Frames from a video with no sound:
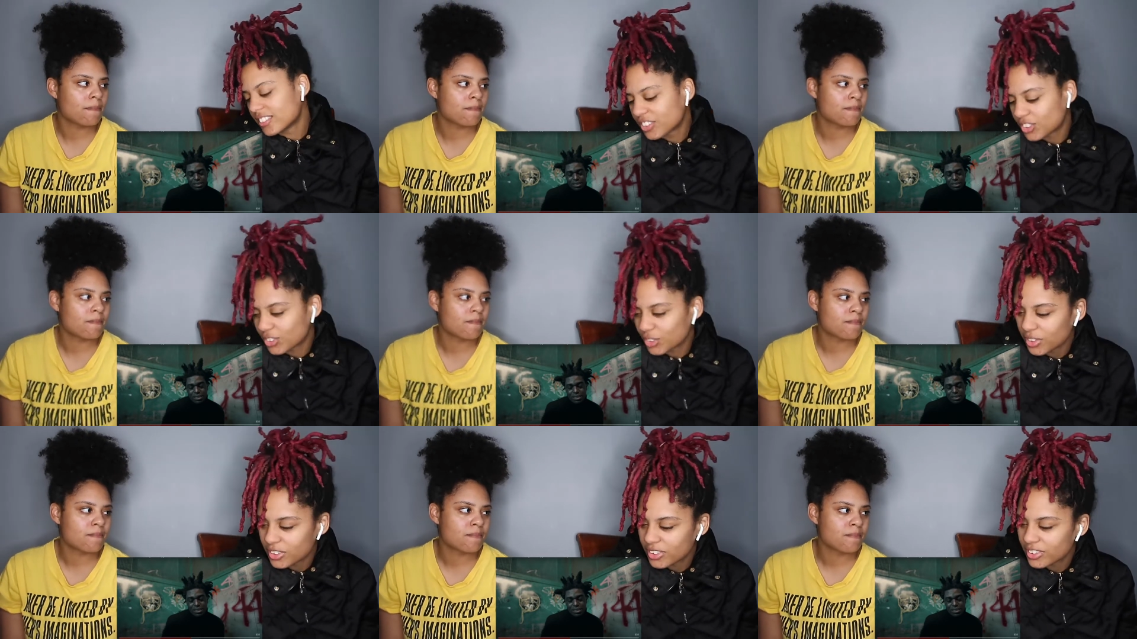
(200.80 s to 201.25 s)

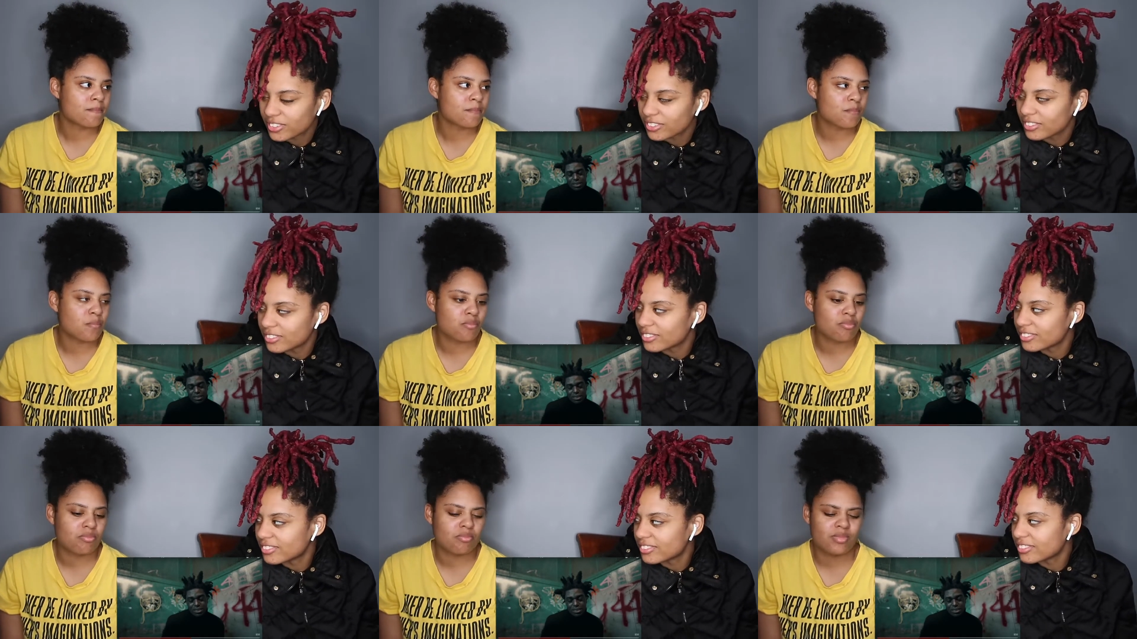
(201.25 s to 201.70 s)
Speaker 1: short?
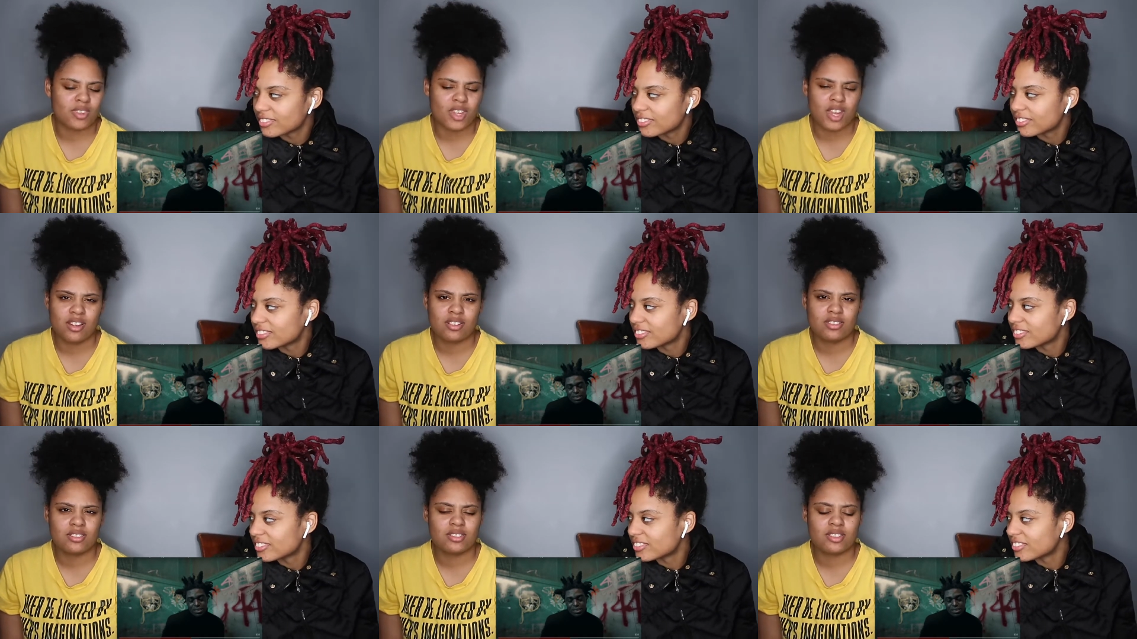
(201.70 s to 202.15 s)

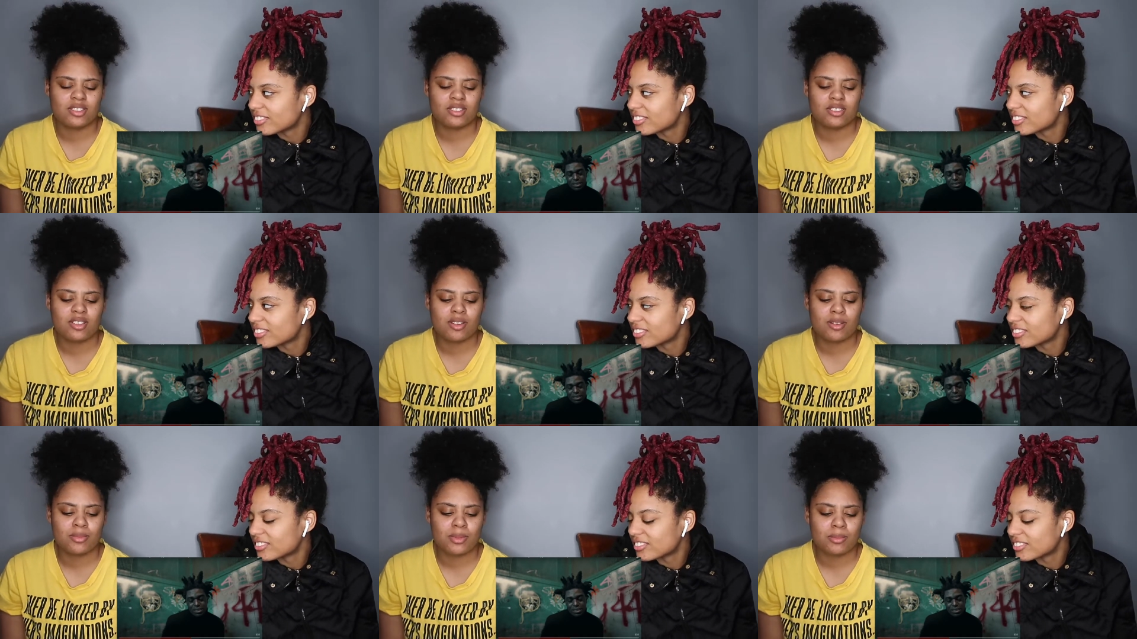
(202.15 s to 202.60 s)
I don't know. I
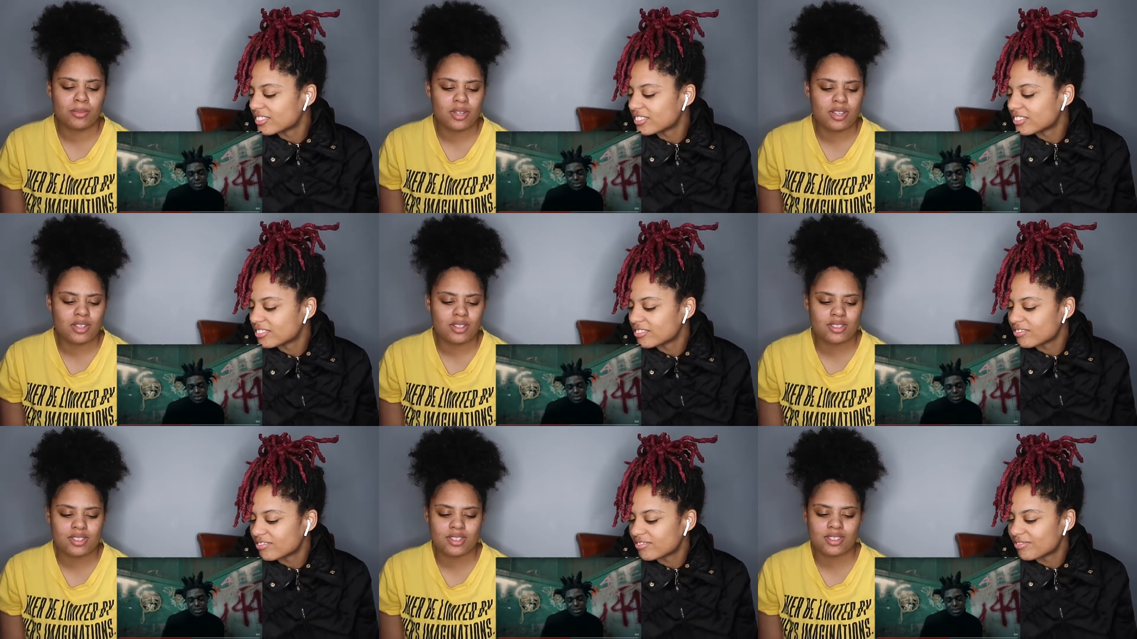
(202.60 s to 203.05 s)
don't be paying
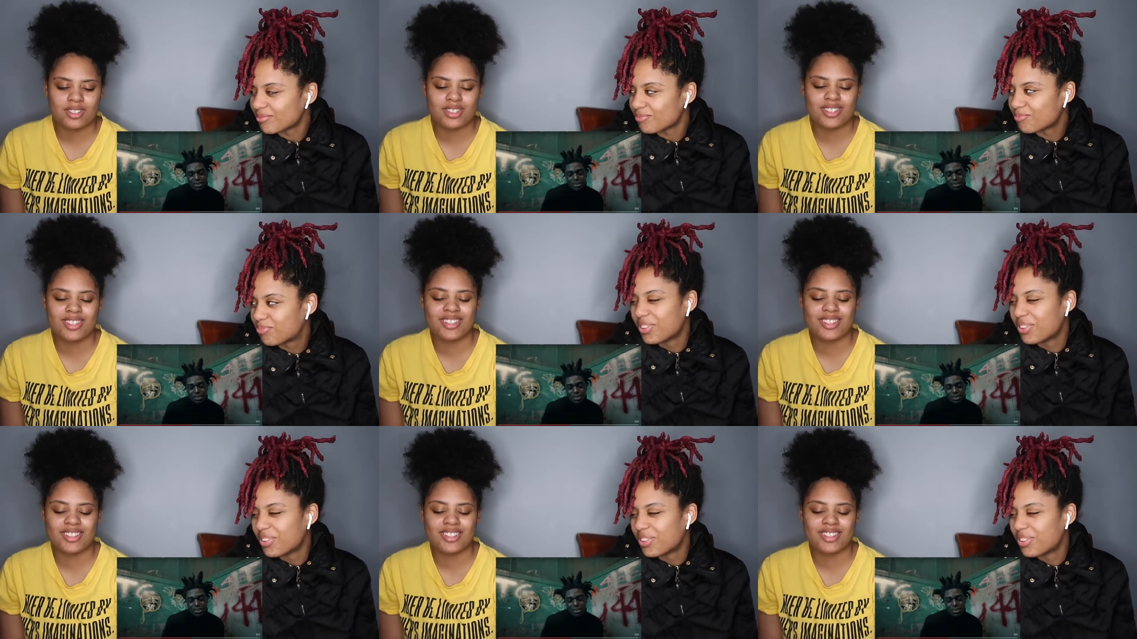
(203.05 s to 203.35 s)
attention to